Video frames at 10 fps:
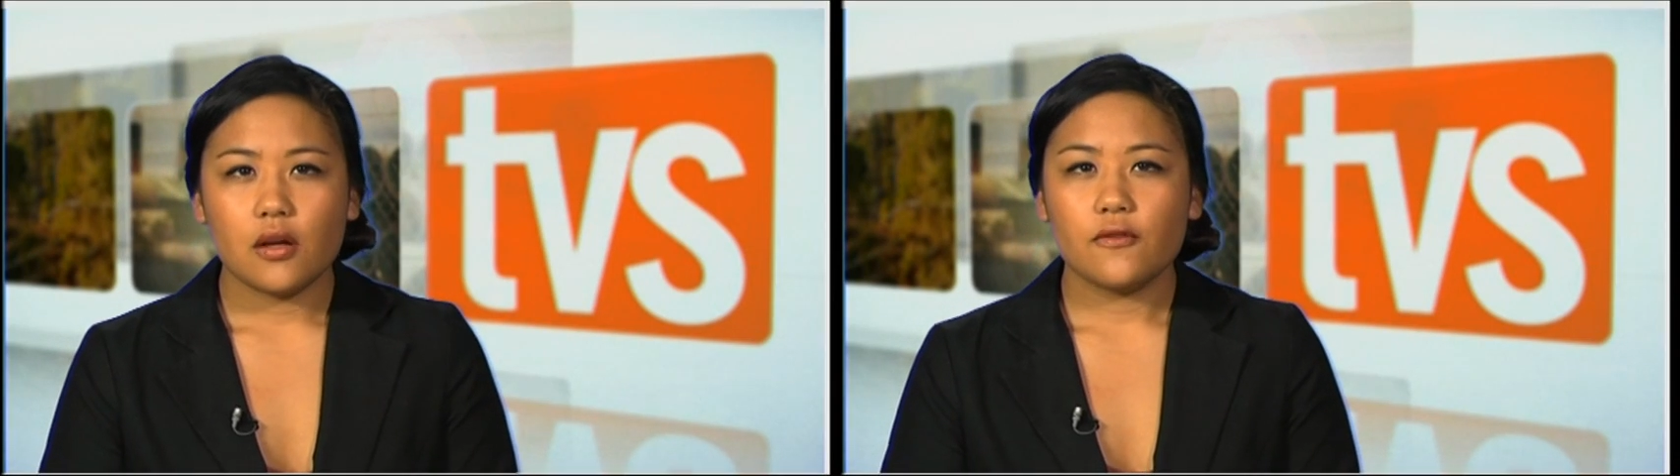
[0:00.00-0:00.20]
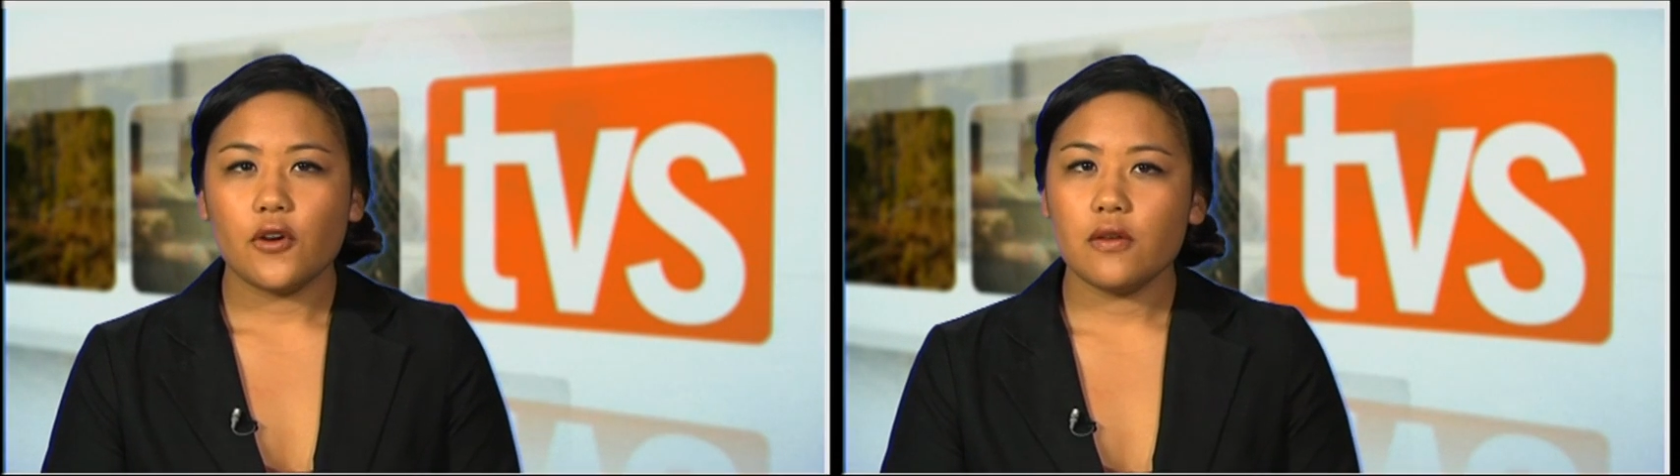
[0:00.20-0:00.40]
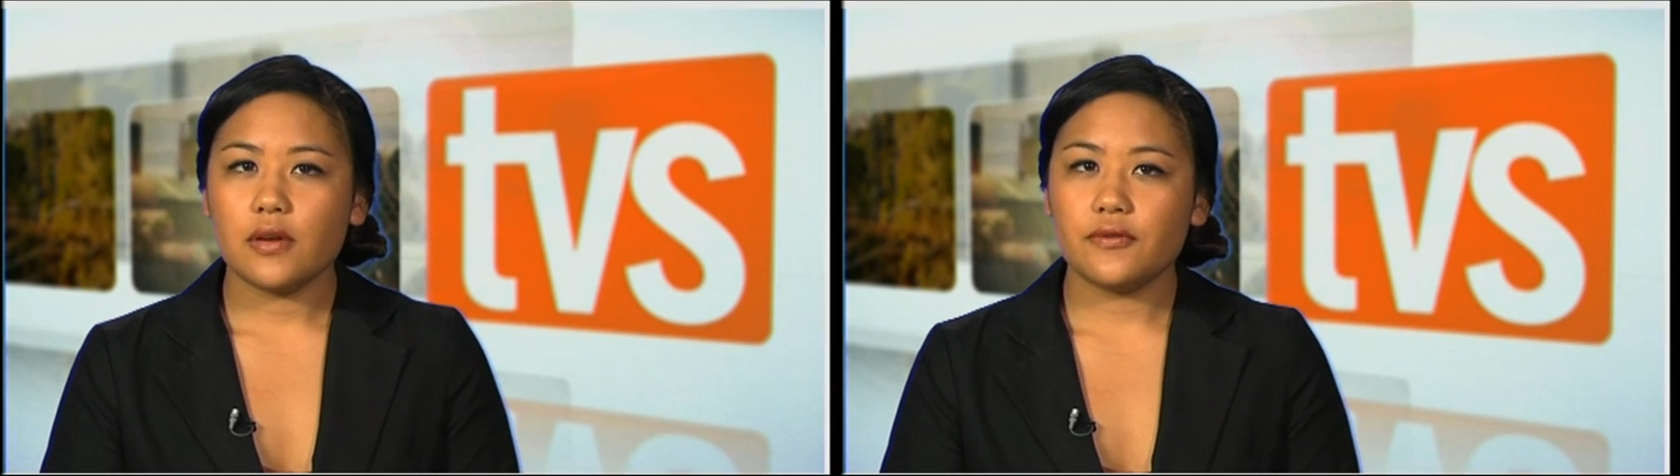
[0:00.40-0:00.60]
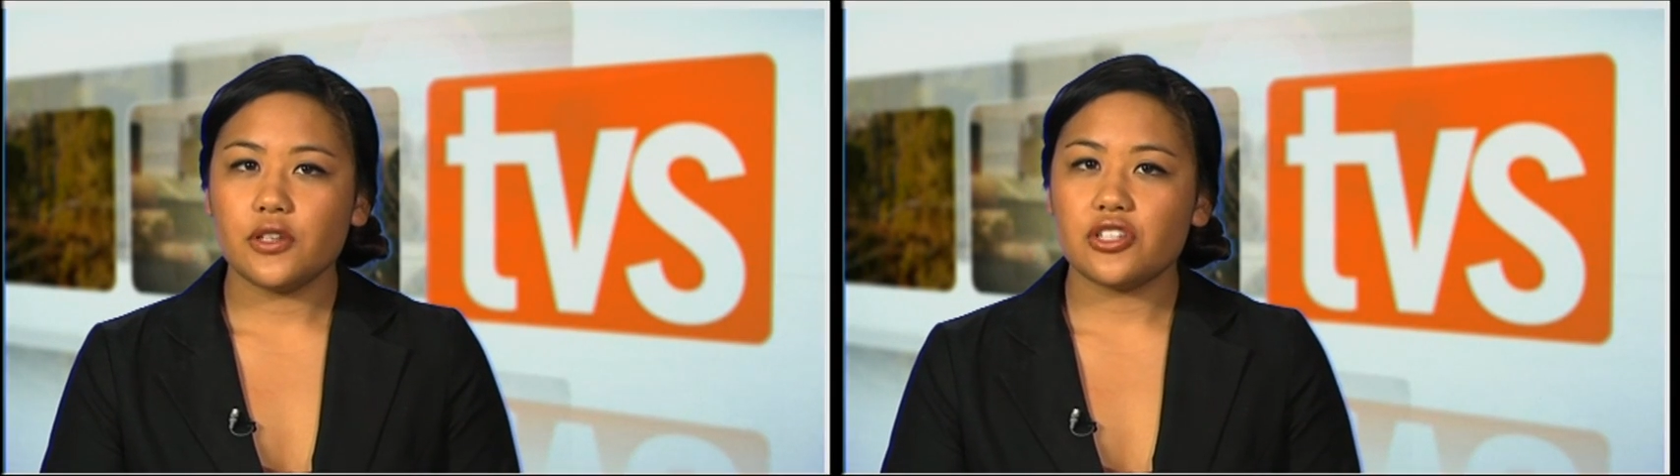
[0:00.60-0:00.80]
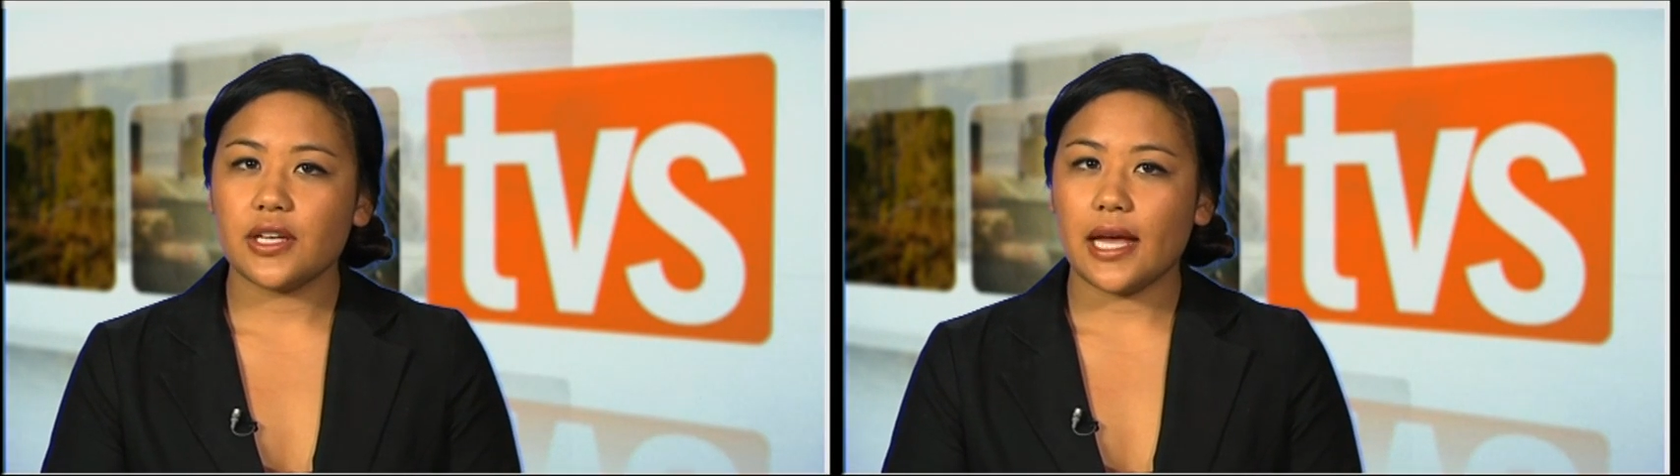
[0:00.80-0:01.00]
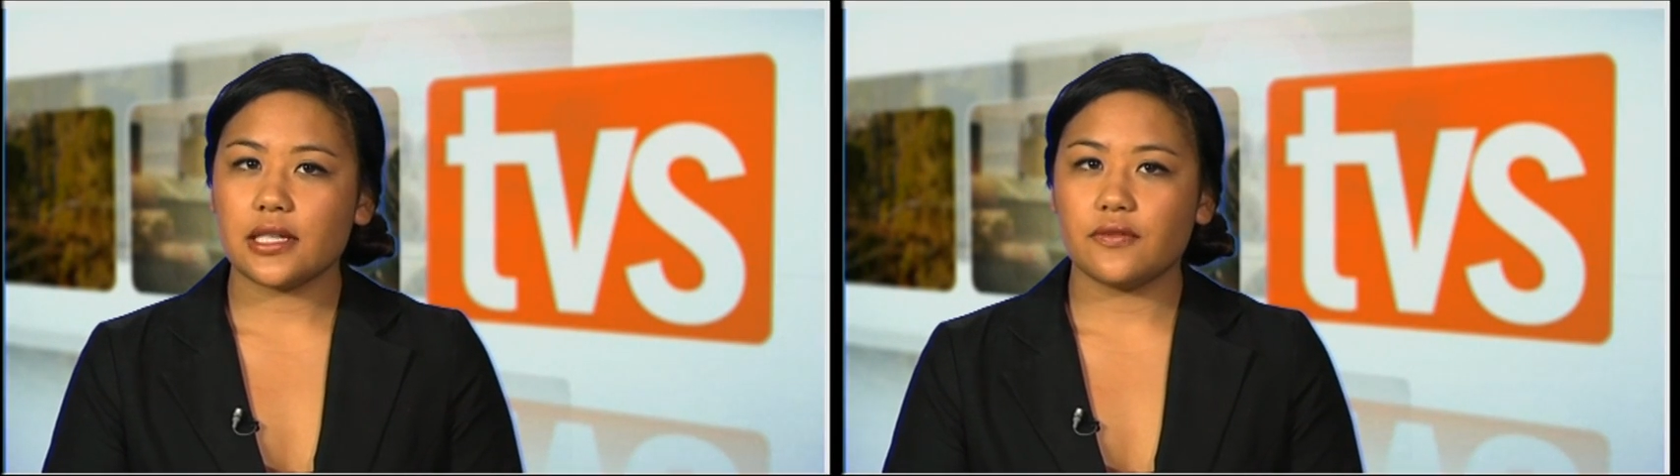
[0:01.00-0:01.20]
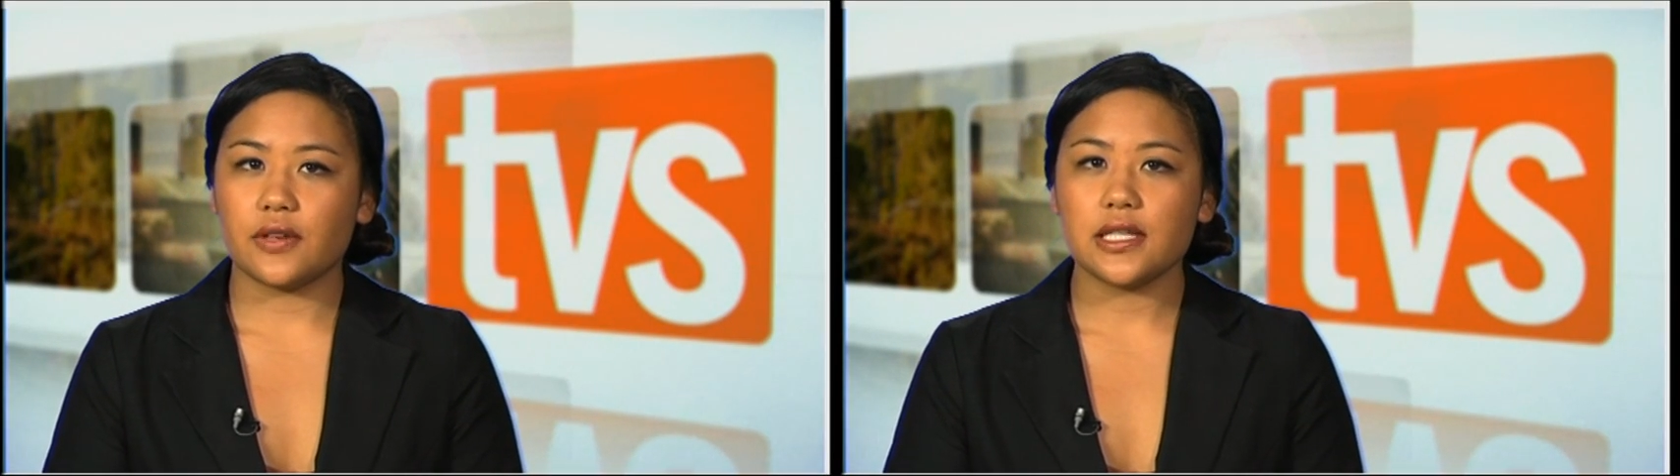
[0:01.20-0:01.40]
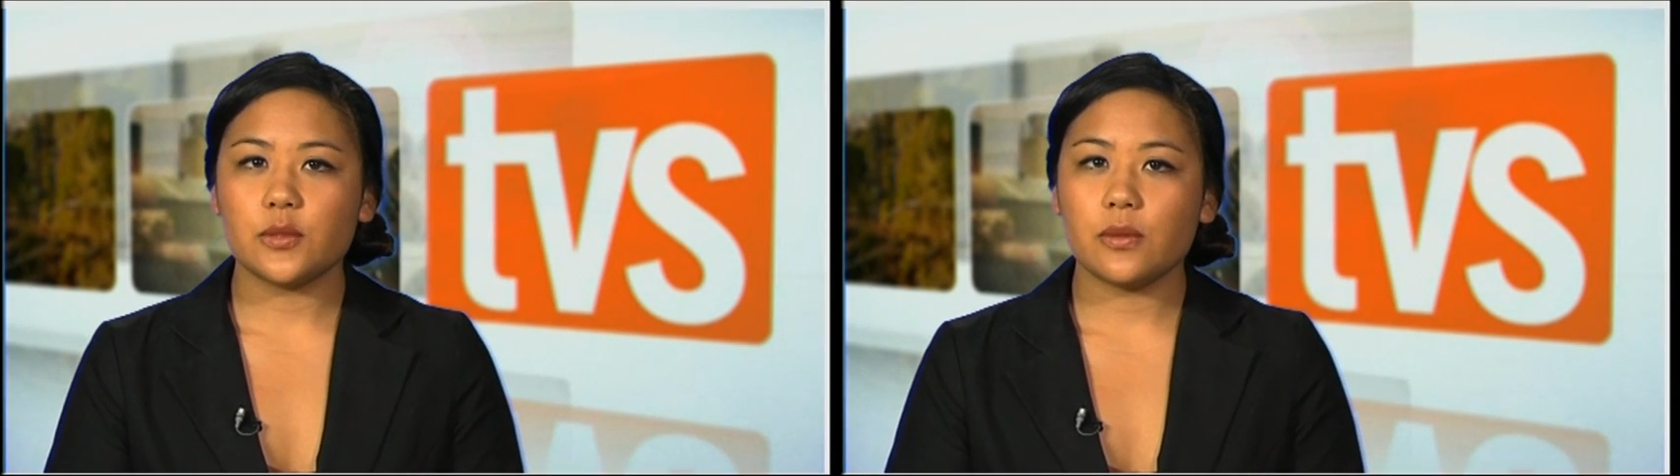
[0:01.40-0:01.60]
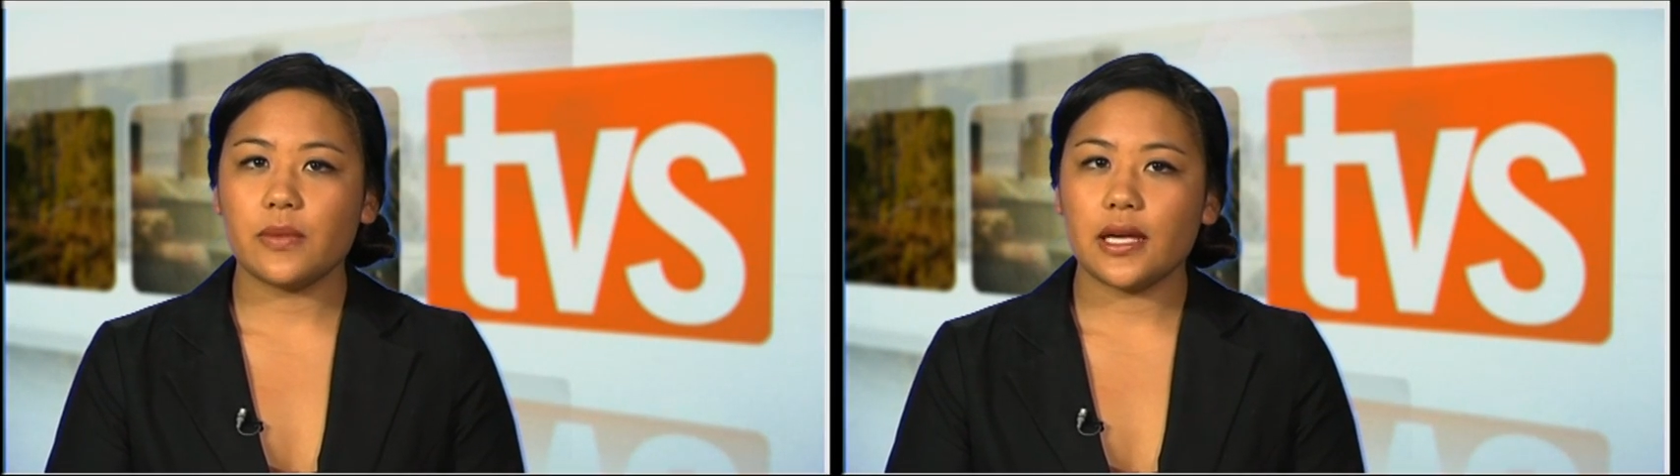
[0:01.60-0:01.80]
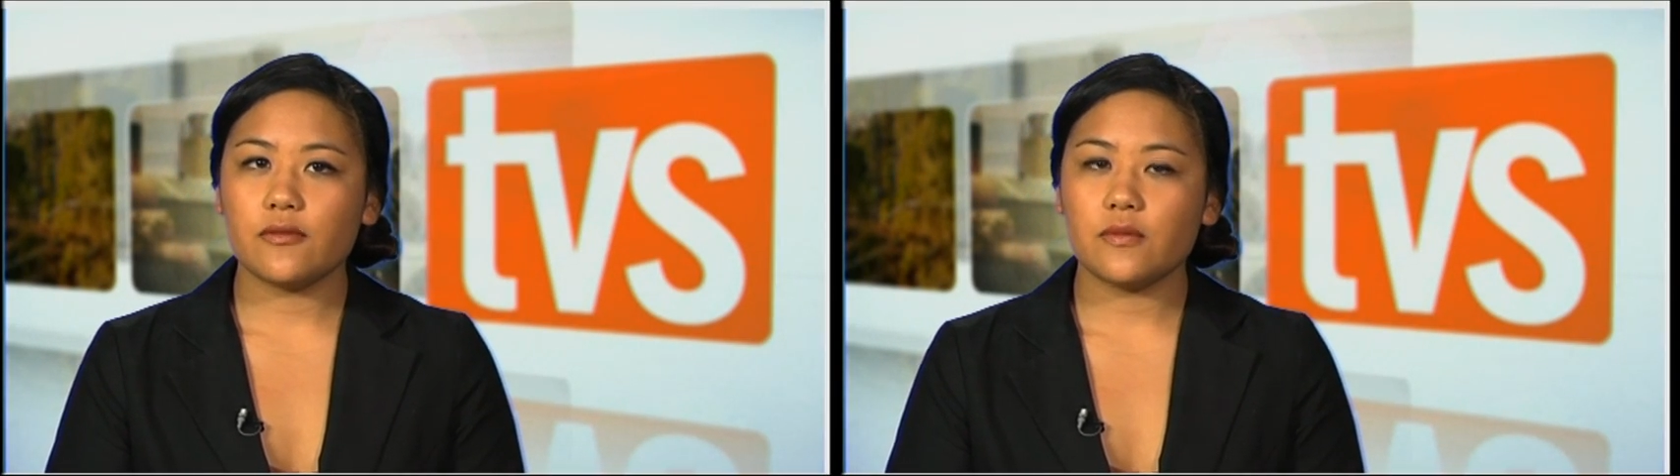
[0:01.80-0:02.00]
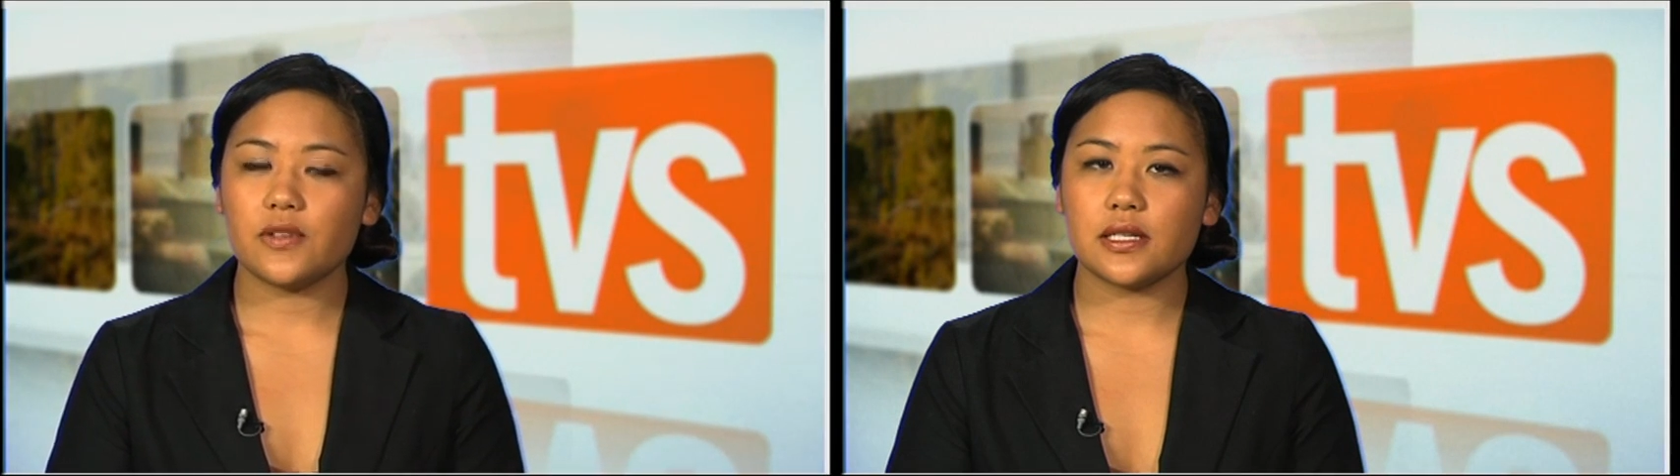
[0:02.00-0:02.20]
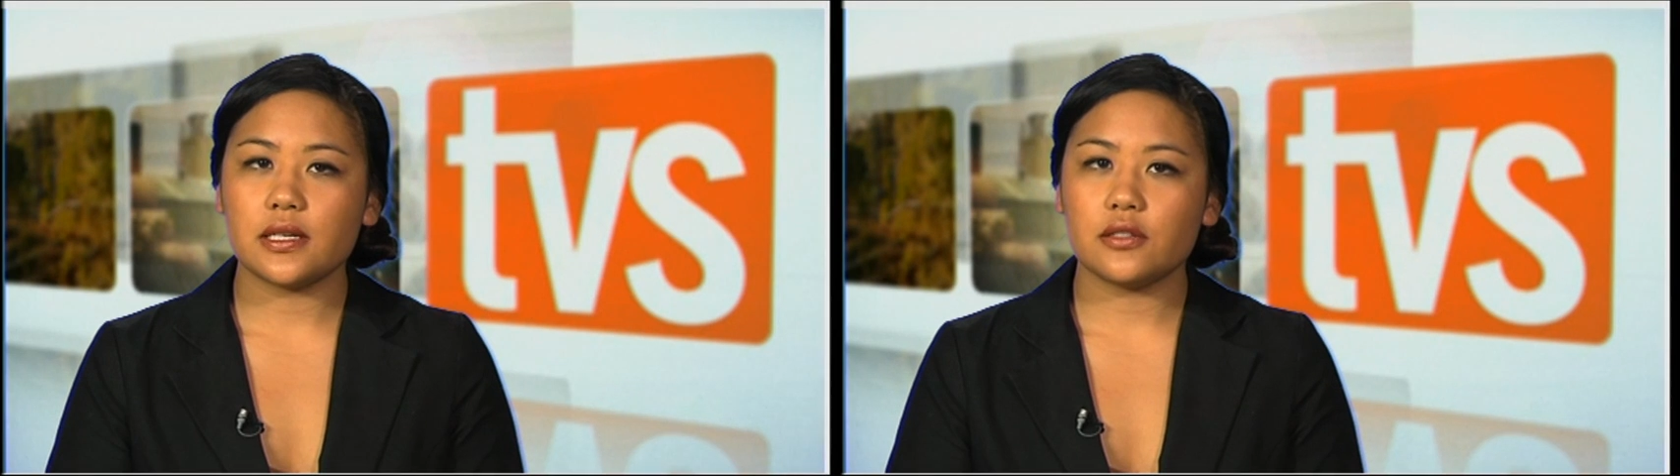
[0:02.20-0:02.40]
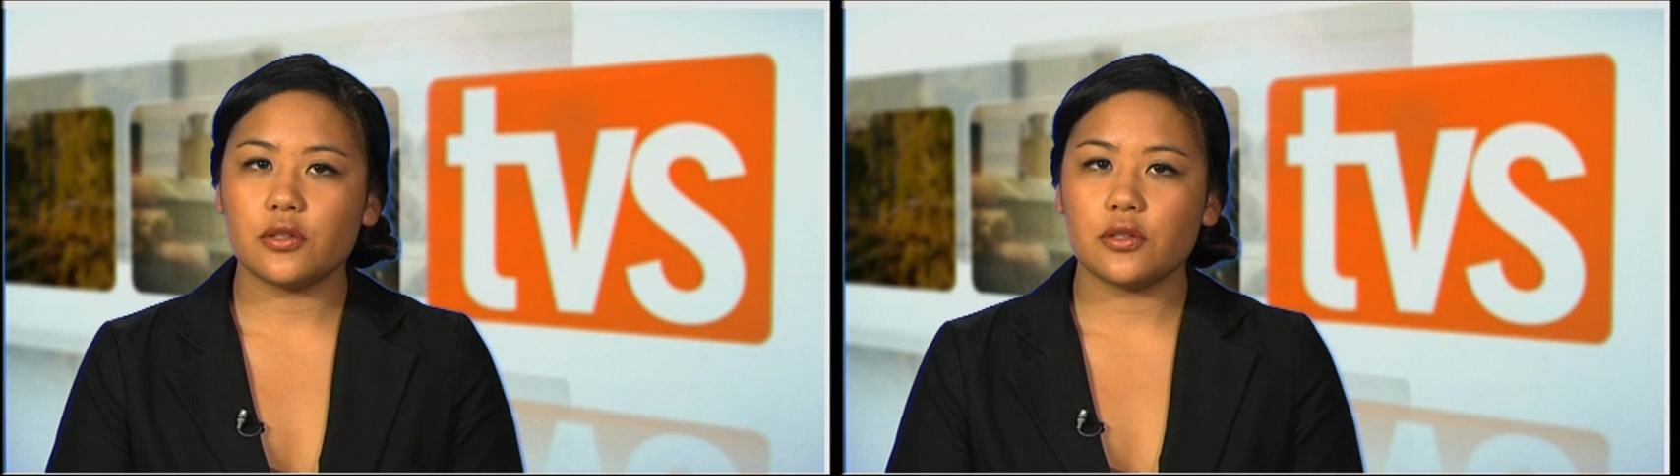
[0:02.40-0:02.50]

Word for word: Four refugee activists were banned from visiting